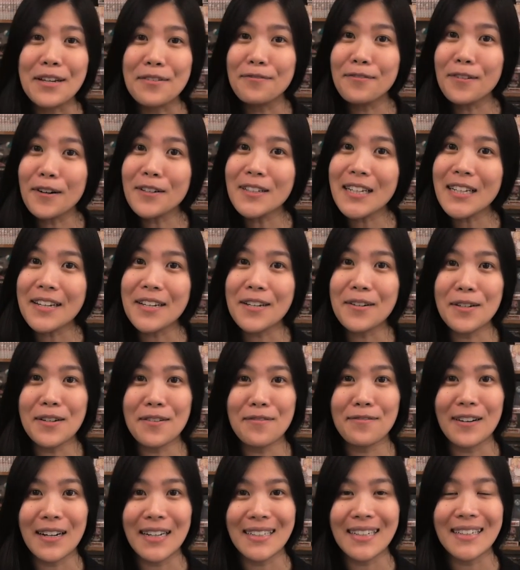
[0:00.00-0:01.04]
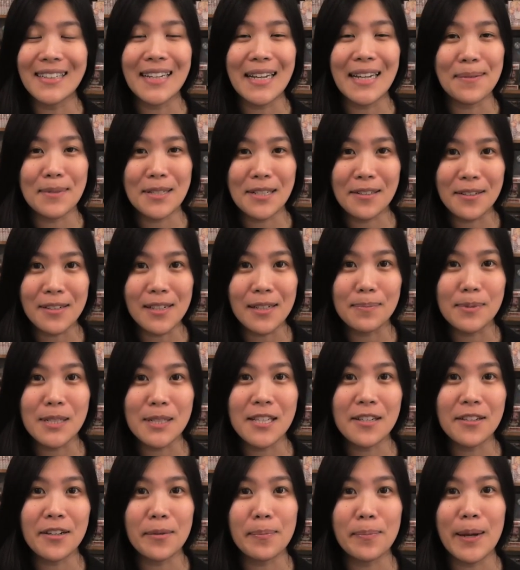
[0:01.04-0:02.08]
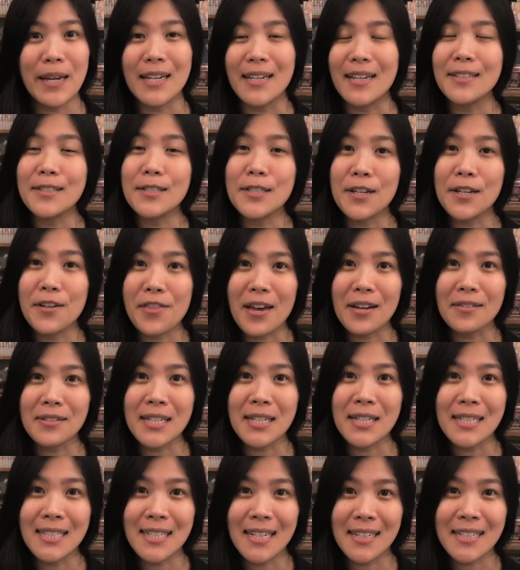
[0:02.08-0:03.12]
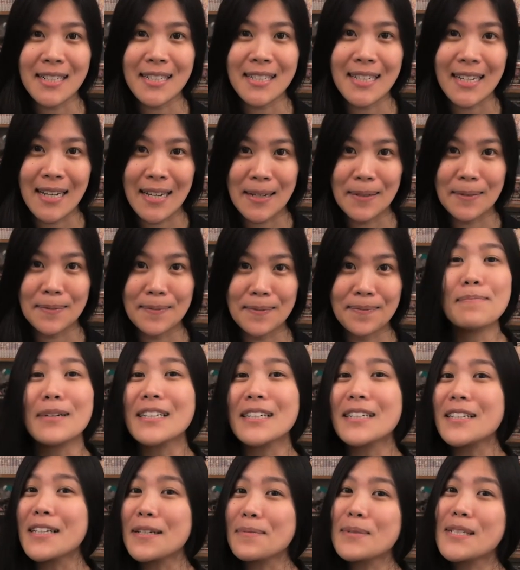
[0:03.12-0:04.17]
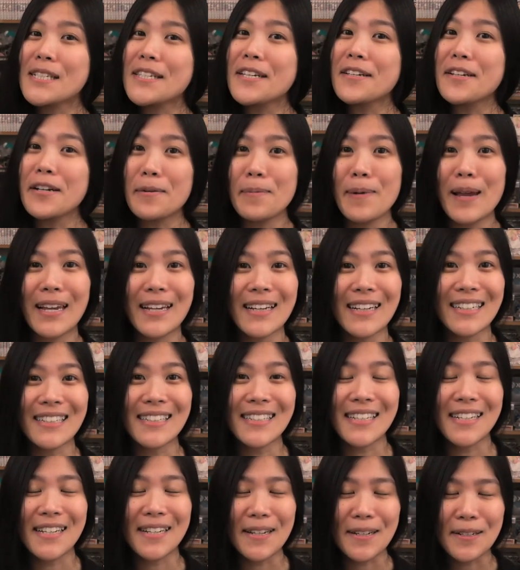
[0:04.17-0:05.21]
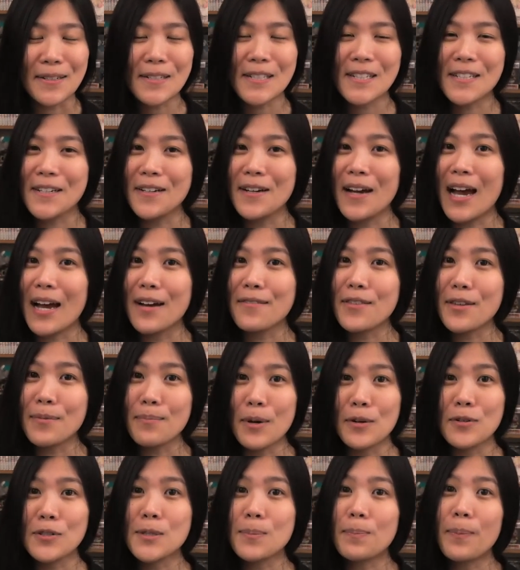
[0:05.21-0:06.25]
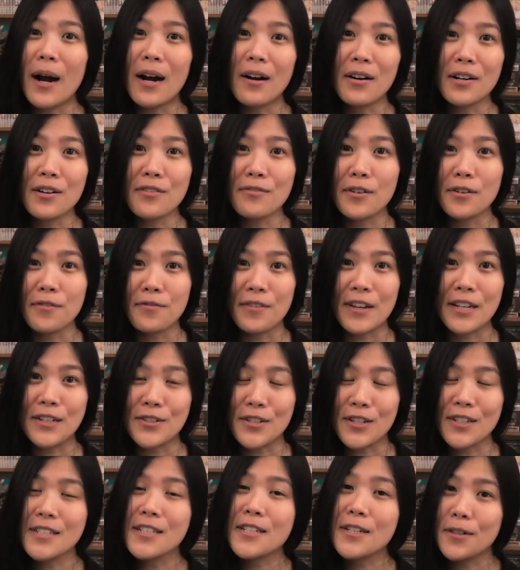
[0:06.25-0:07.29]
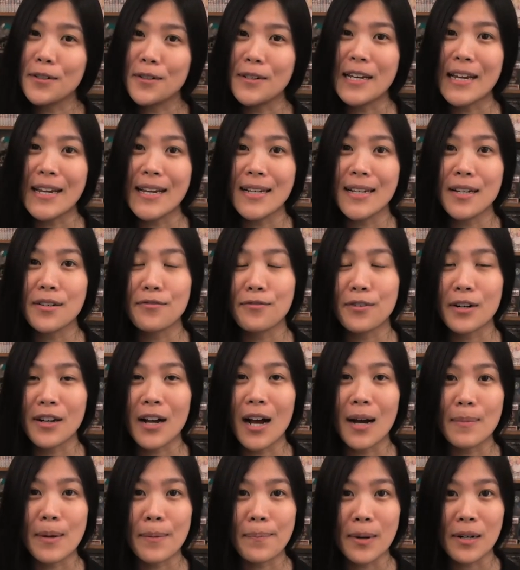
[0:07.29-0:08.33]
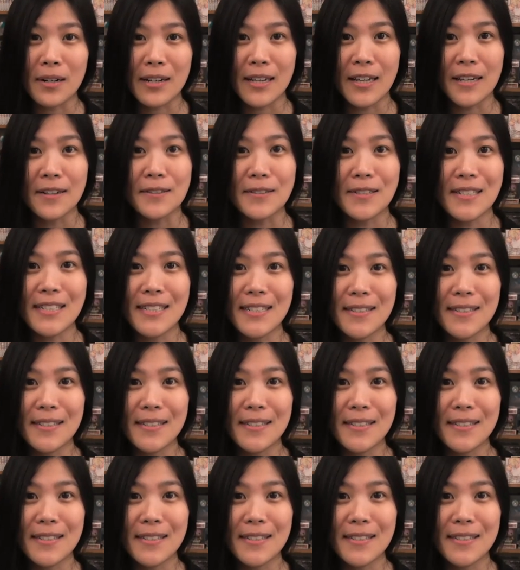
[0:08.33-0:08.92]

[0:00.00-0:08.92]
fully unified the name to Clip Studio Paint in 2016. But Clip Studio Paint continues to have the most powerful features created for comic book use.